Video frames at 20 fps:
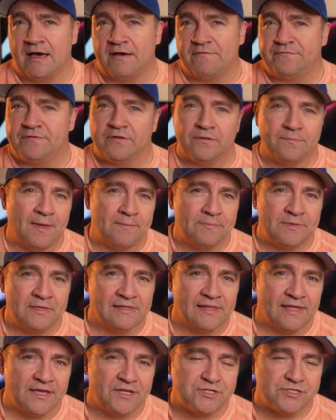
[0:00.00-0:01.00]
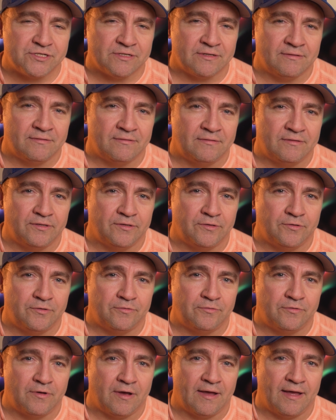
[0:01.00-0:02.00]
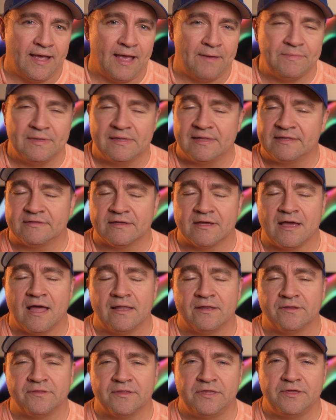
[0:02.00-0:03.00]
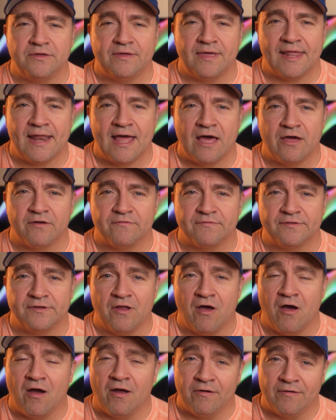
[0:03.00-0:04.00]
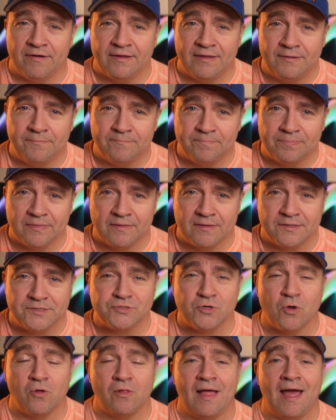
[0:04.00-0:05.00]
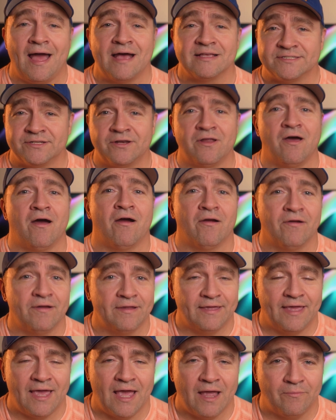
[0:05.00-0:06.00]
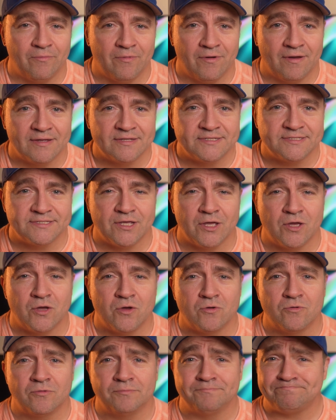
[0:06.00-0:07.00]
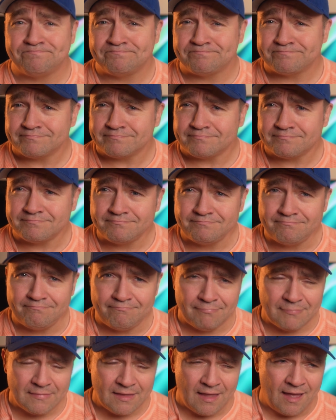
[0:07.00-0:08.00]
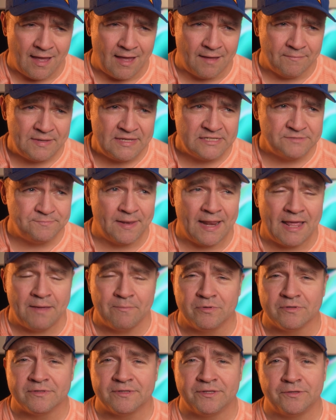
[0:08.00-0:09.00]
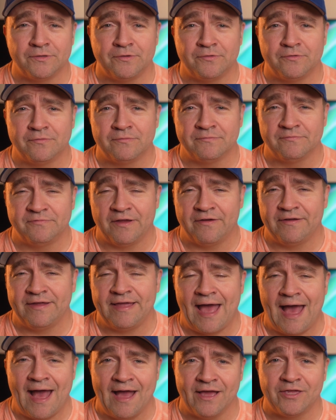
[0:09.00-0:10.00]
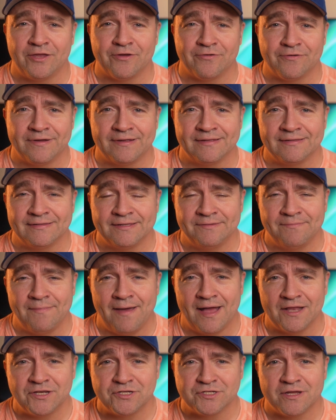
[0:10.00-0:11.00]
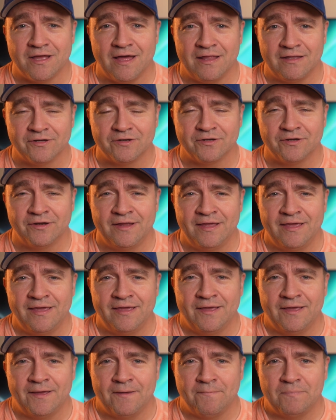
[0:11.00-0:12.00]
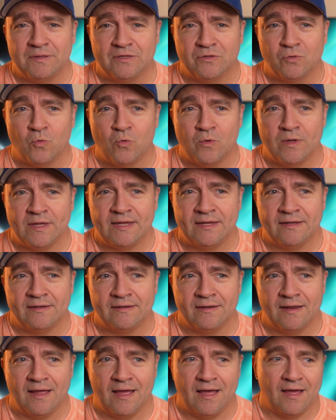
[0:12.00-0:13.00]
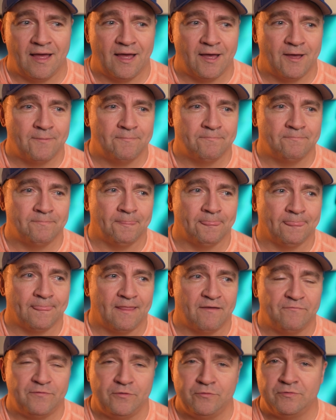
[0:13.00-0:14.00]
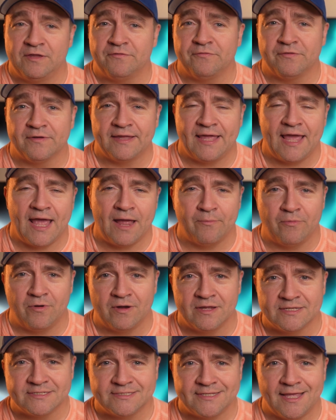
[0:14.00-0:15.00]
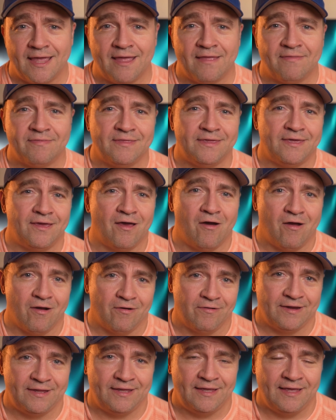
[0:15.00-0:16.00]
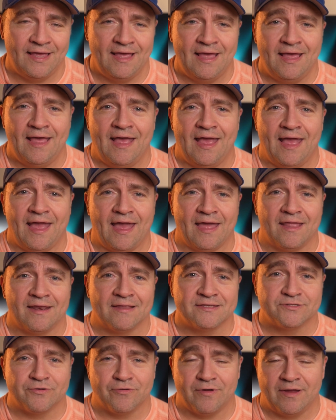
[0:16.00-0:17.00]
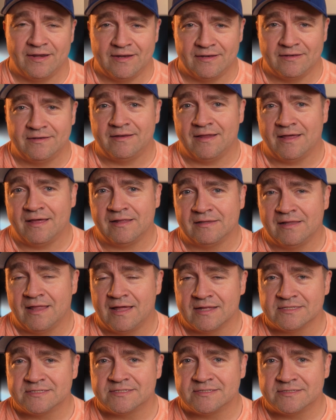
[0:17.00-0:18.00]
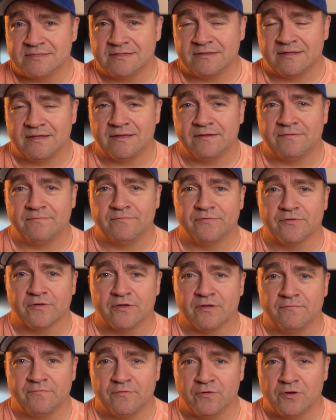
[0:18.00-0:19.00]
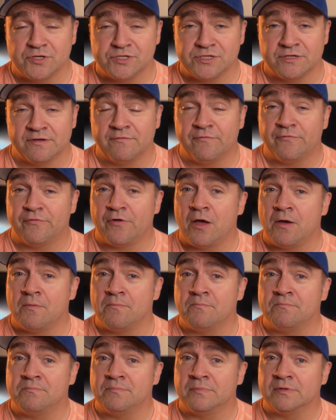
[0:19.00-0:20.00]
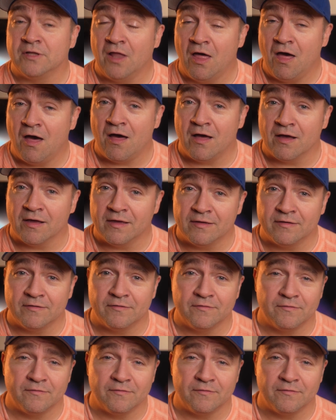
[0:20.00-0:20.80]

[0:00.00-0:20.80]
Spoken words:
film emulation to emulate the color that you get out of an ARRI. Joel has an ARRI camera, so he's been able to very accurately match color between a few different cameras and the ARRI, and has created LUTs for conversion from log